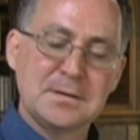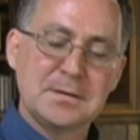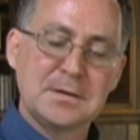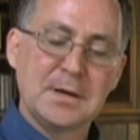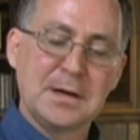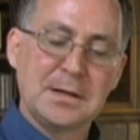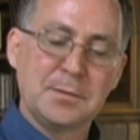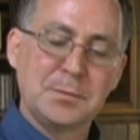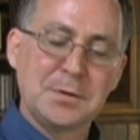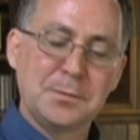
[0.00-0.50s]

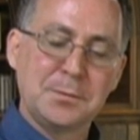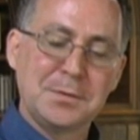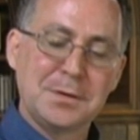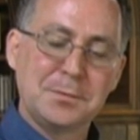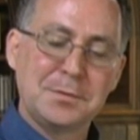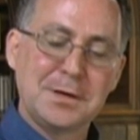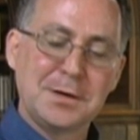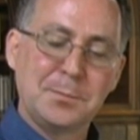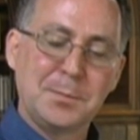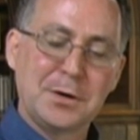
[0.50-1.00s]
Yeah, let
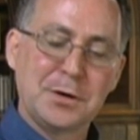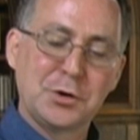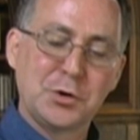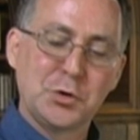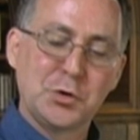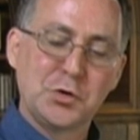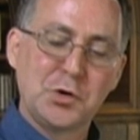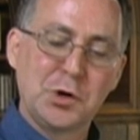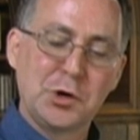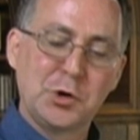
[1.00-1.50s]
me think about a
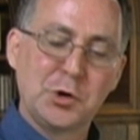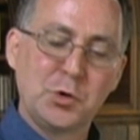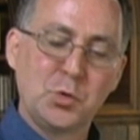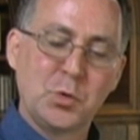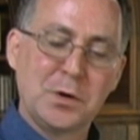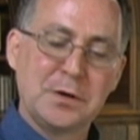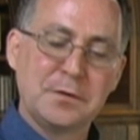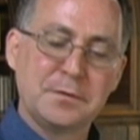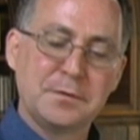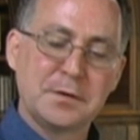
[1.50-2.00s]
good
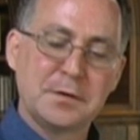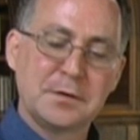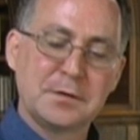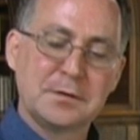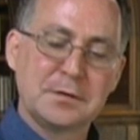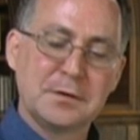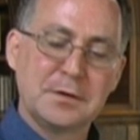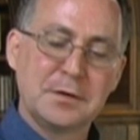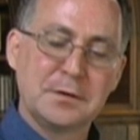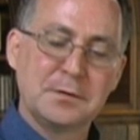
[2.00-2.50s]
way of
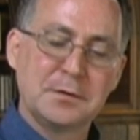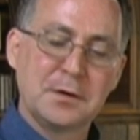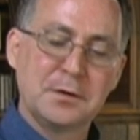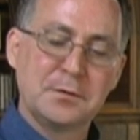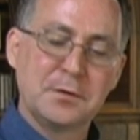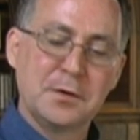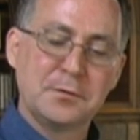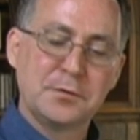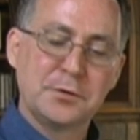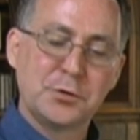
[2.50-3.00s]

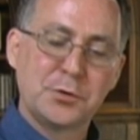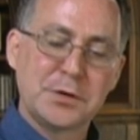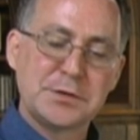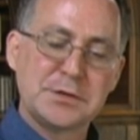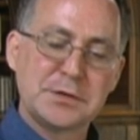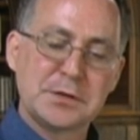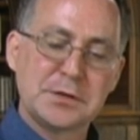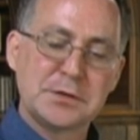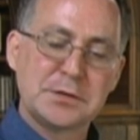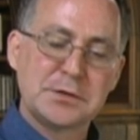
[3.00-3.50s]

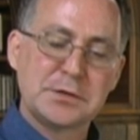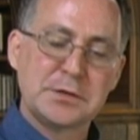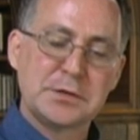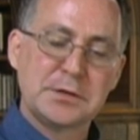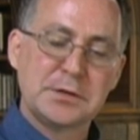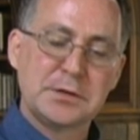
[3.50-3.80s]
addressing this.